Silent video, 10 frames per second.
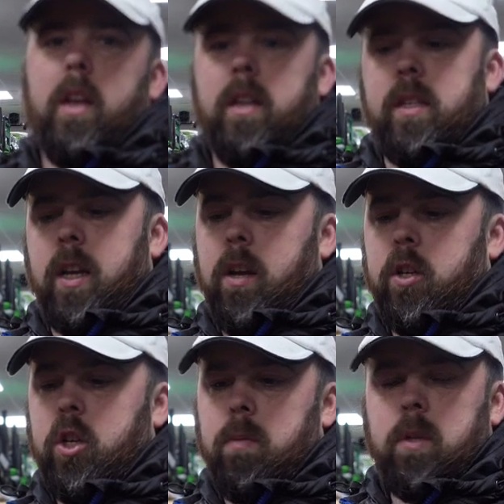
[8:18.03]
you can see on
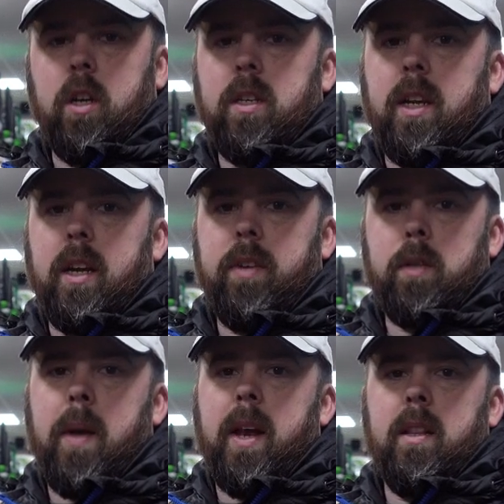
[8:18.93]
the tube it's got a sticker
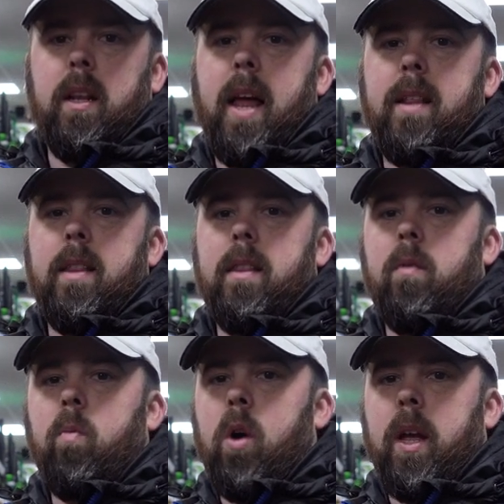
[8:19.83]
explaining the length,
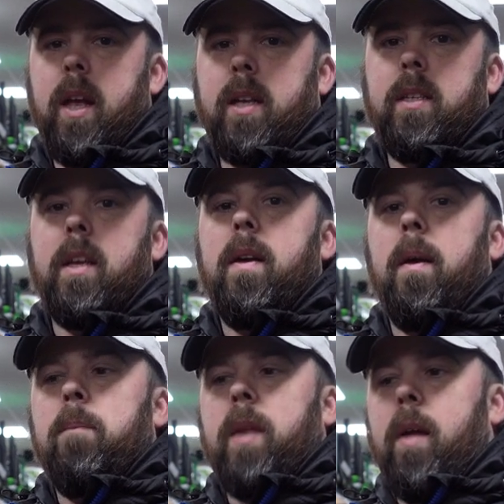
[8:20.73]
what it is,
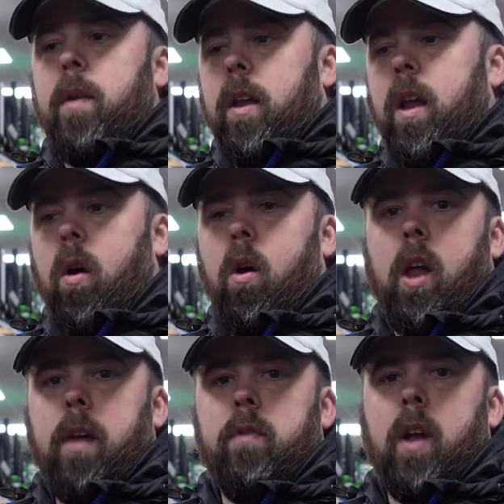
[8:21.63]
and
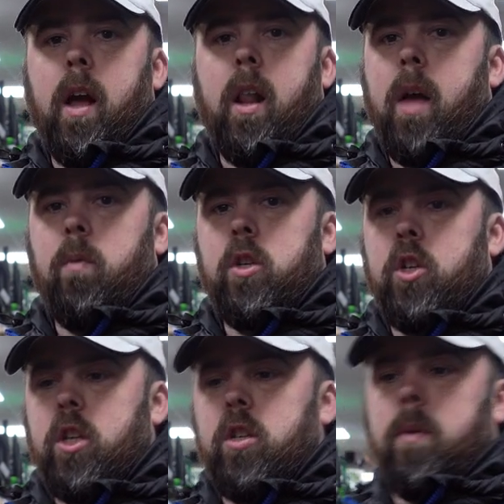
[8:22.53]
all I would
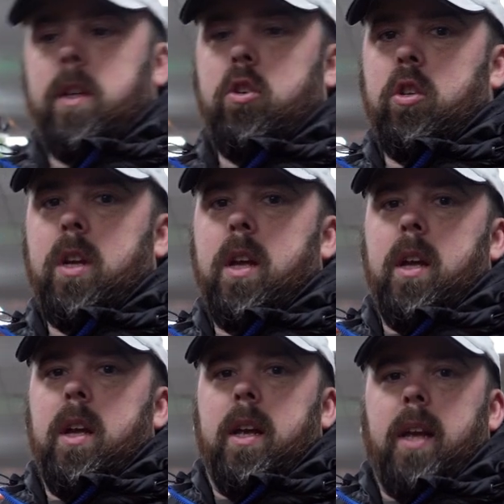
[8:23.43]
suggest doing is just
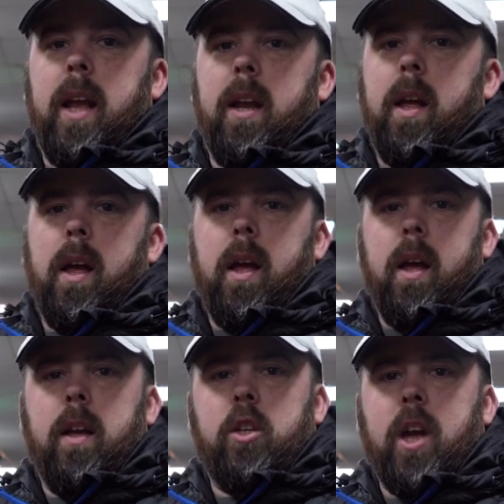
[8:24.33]
getting
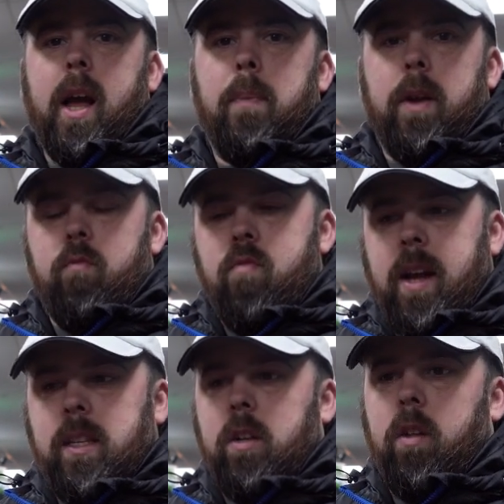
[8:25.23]
a Sharpie and
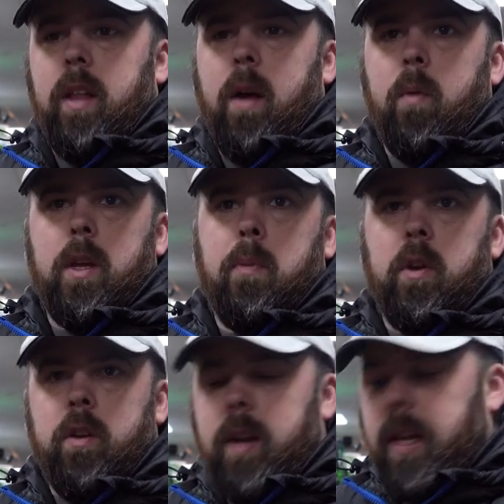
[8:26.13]
writing on that when you
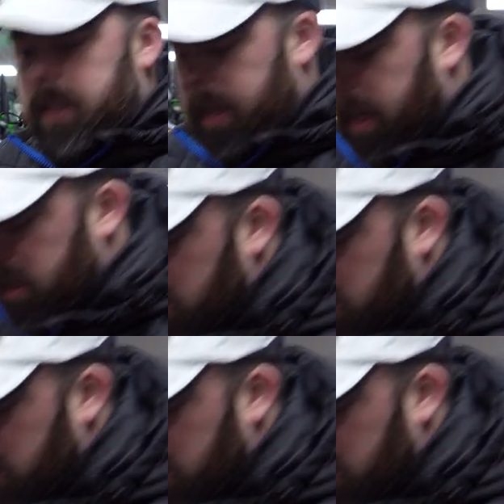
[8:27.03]
put your elastic in,